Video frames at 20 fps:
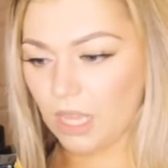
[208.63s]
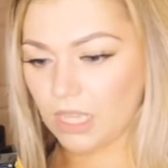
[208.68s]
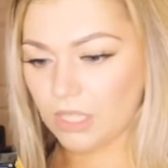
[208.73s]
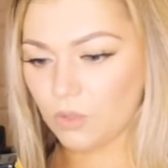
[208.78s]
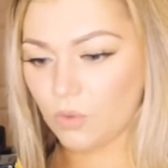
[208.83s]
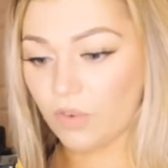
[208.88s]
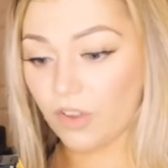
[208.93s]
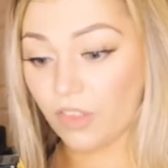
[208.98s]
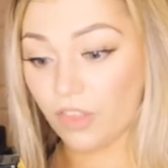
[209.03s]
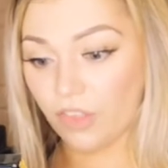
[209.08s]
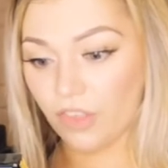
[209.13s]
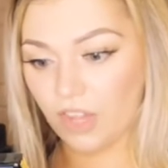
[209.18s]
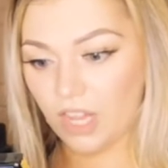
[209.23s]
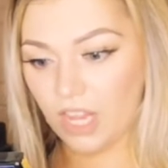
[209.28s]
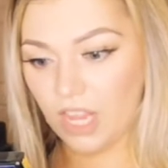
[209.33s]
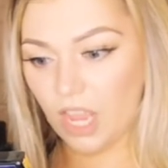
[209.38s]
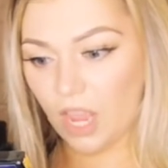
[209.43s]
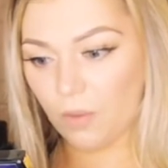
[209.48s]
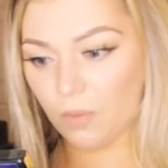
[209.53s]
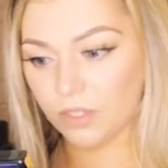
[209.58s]
It's over
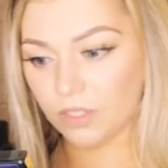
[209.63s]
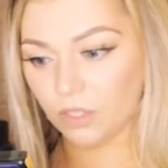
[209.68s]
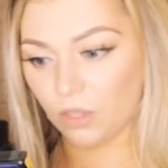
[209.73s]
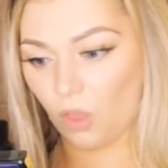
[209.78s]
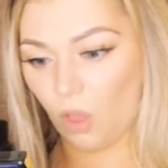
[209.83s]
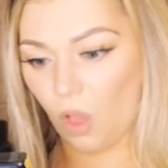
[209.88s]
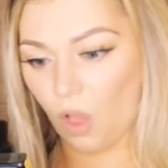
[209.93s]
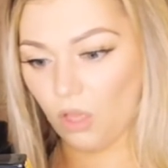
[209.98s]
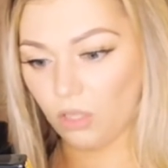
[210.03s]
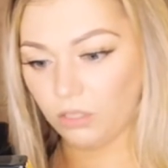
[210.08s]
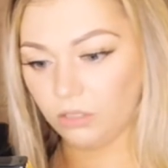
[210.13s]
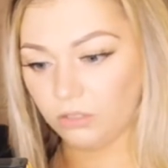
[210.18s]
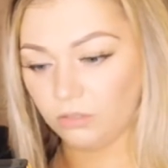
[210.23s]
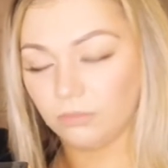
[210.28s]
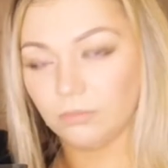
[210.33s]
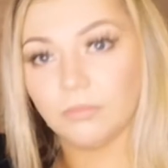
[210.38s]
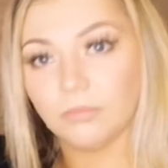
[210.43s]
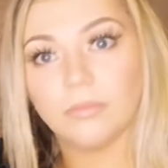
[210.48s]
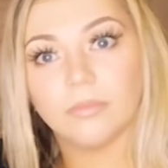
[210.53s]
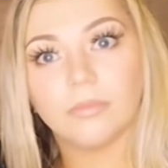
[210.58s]
3 hours long.
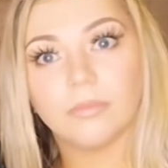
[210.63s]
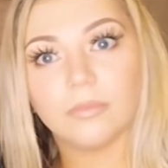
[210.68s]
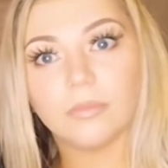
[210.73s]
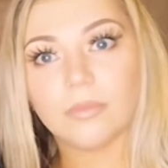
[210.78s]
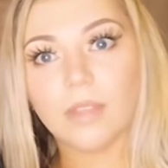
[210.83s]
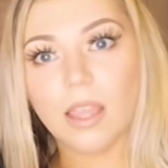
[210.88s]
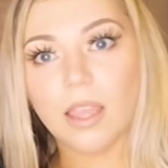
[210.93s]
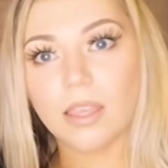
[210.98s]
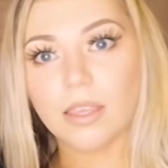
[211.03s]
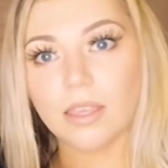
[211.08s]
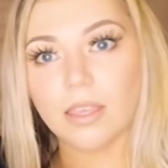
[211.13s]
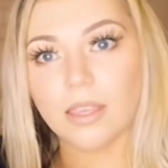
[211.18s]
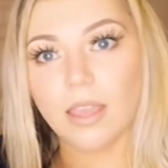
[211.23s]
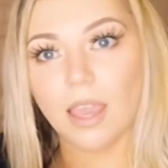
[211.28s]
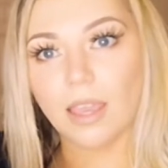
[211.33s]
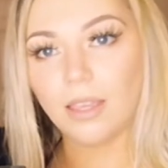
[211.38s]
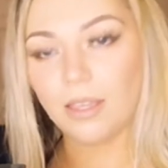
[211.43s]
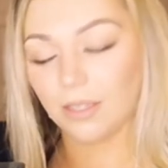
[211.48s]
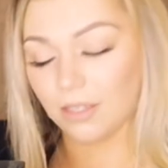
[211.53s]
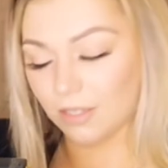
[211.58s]

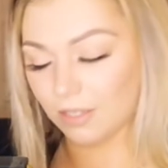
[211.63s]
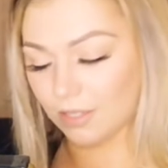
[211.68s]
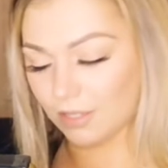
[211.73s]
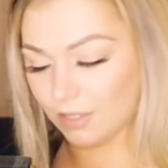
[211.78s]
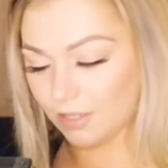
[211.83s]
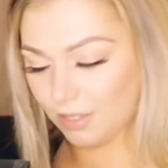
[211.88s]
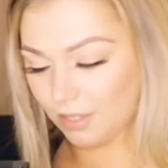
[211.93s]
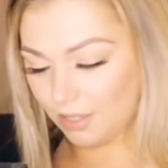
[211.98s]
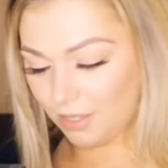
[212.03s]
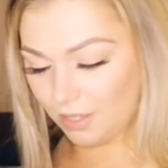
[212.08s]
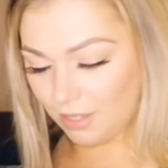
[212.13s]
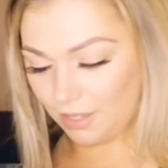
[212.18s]
Yikes.